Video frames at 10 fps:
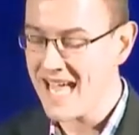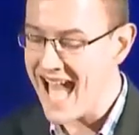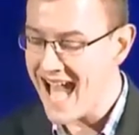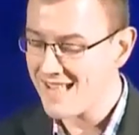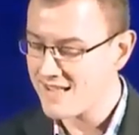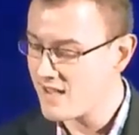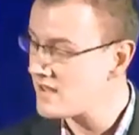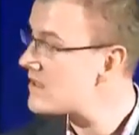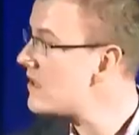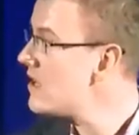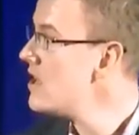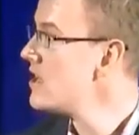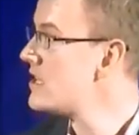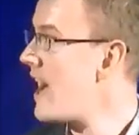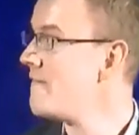As is
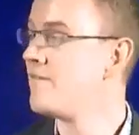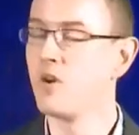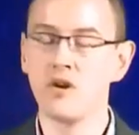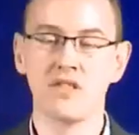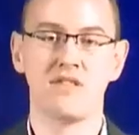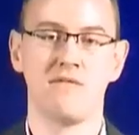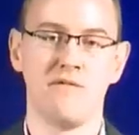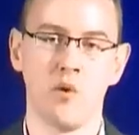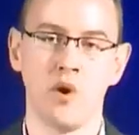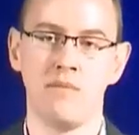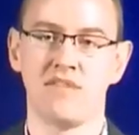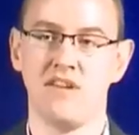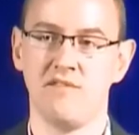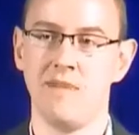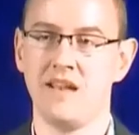diverse forms
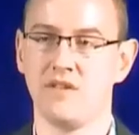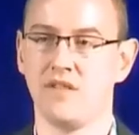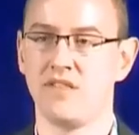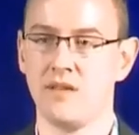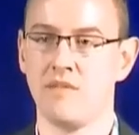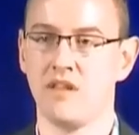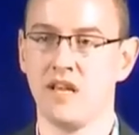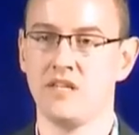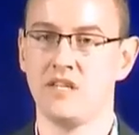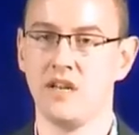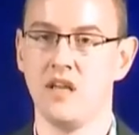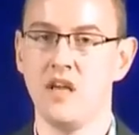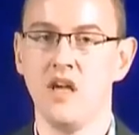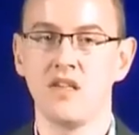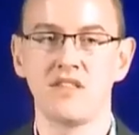of mental stimulation.
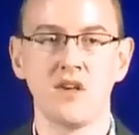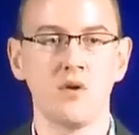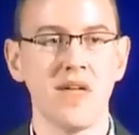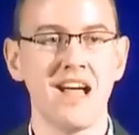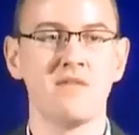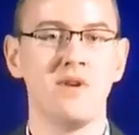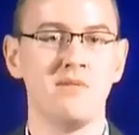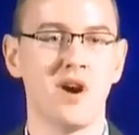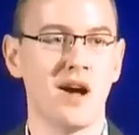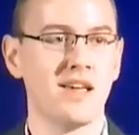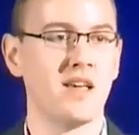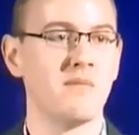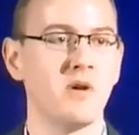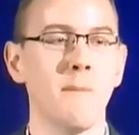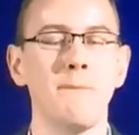So that's what I'm talking
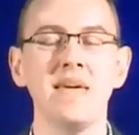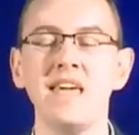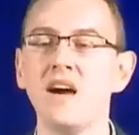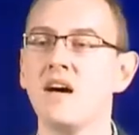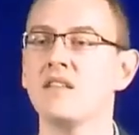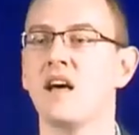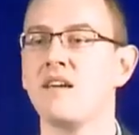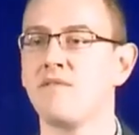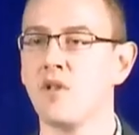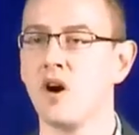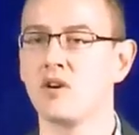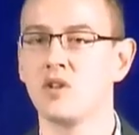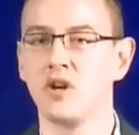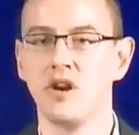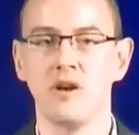about. Be a
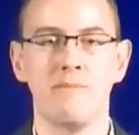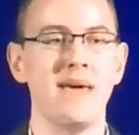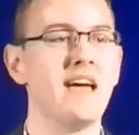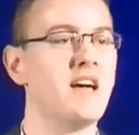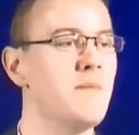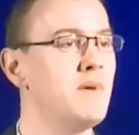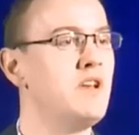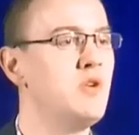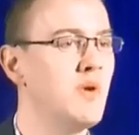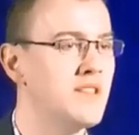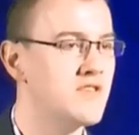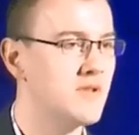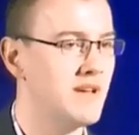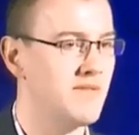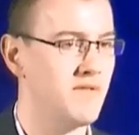lifelong learner. Pick up a new
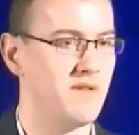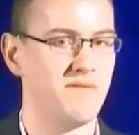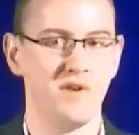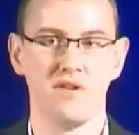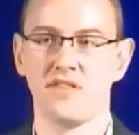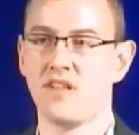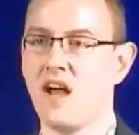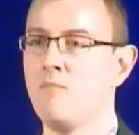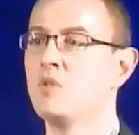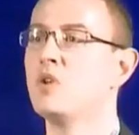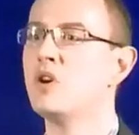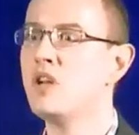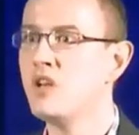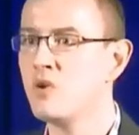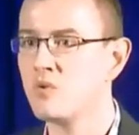instrument for the first time.
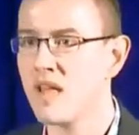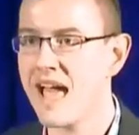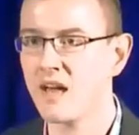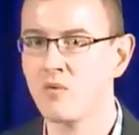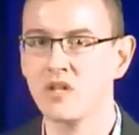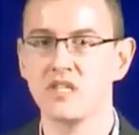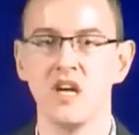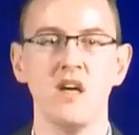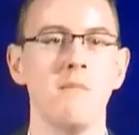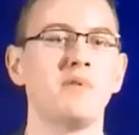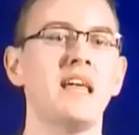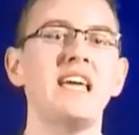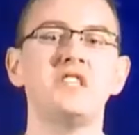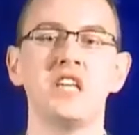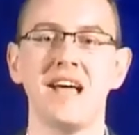Learn a new language.
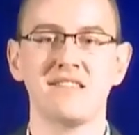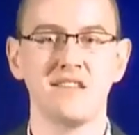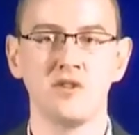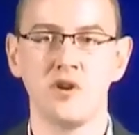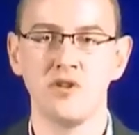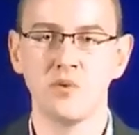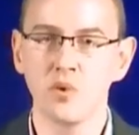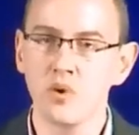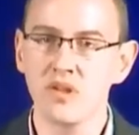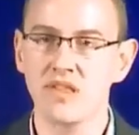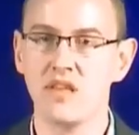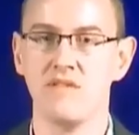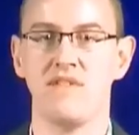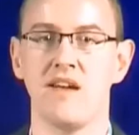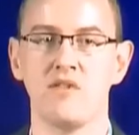Play chess and learn the rules that
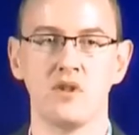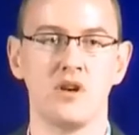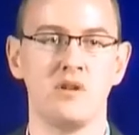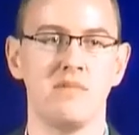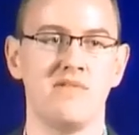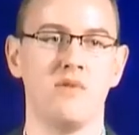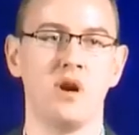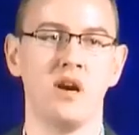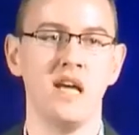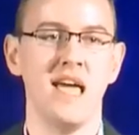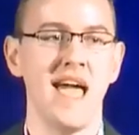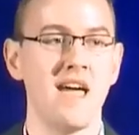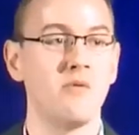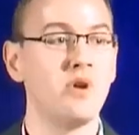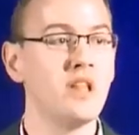you've never learned before.
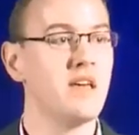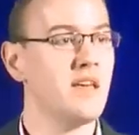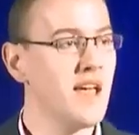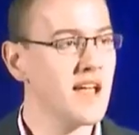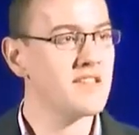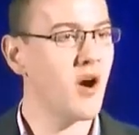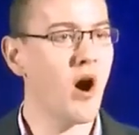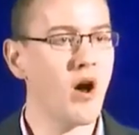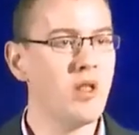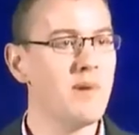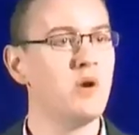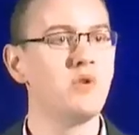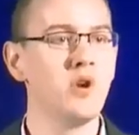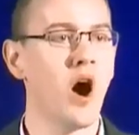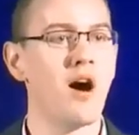And really, it's all
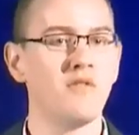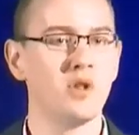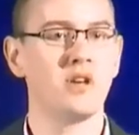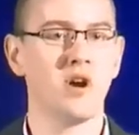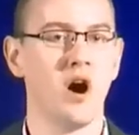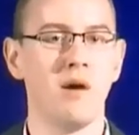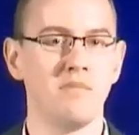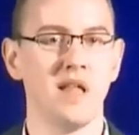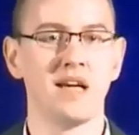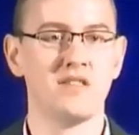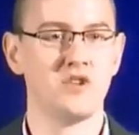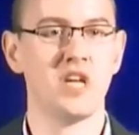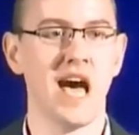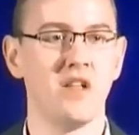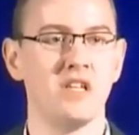about novel and complex
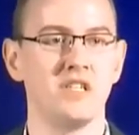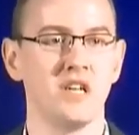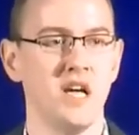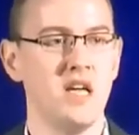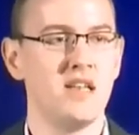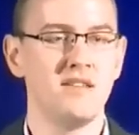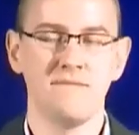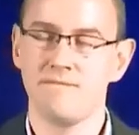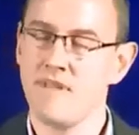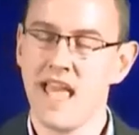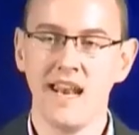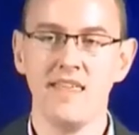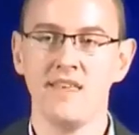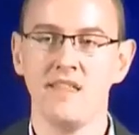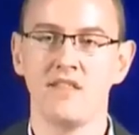challenge.
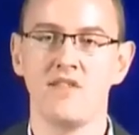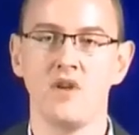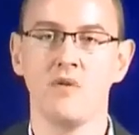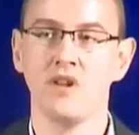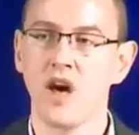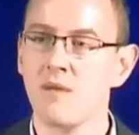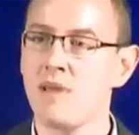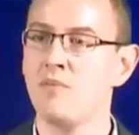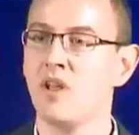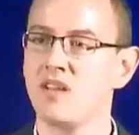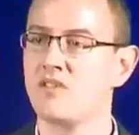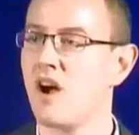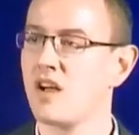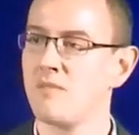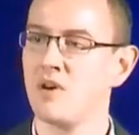Anything that's new. And a lot of people like to
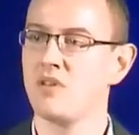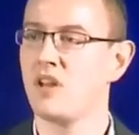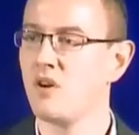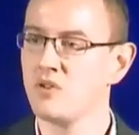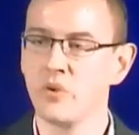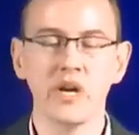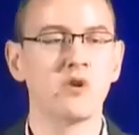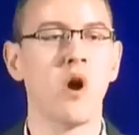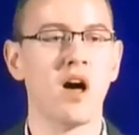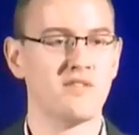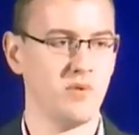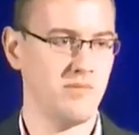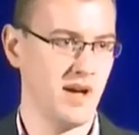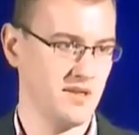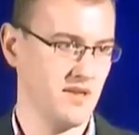talk about, doing
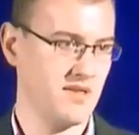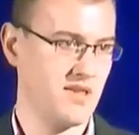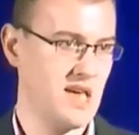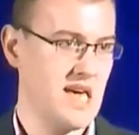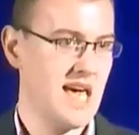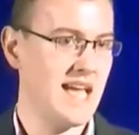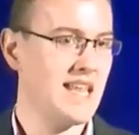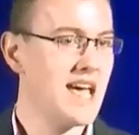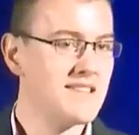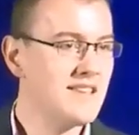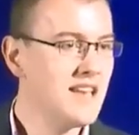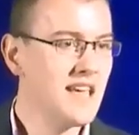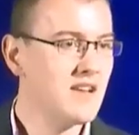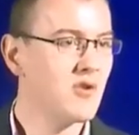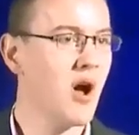crossword puzzles. And yes,
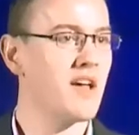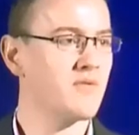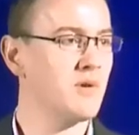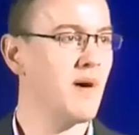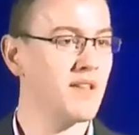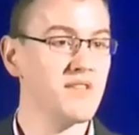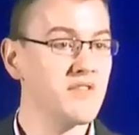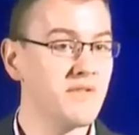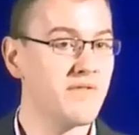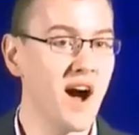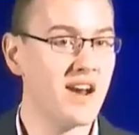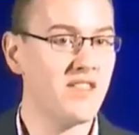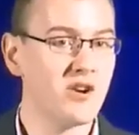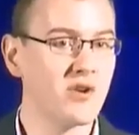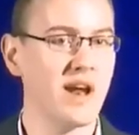indeed, crossword puzzles are fun
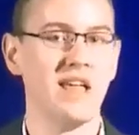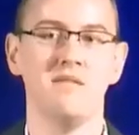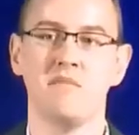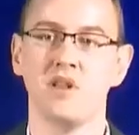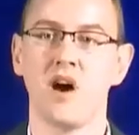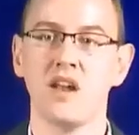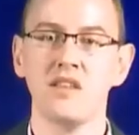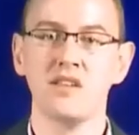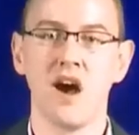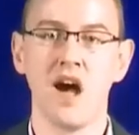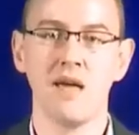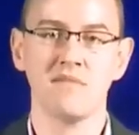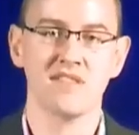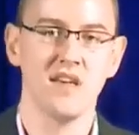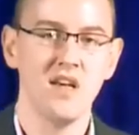and they're great. But a lot of the
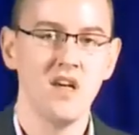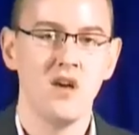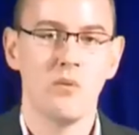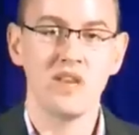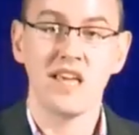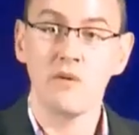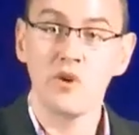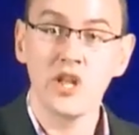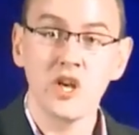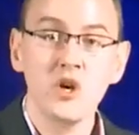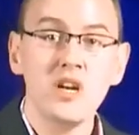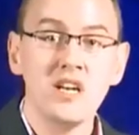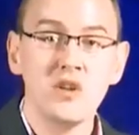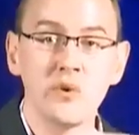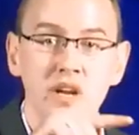times, when you get really good
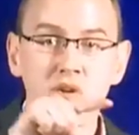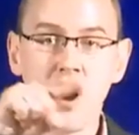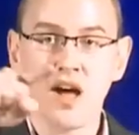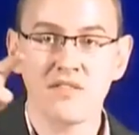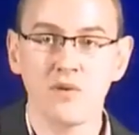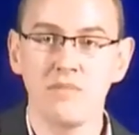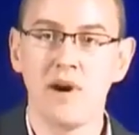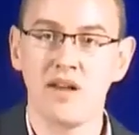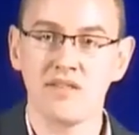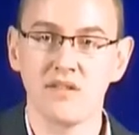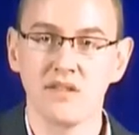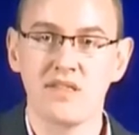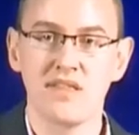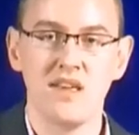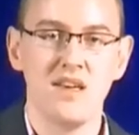at doing crossword
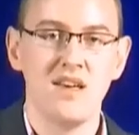puzzles,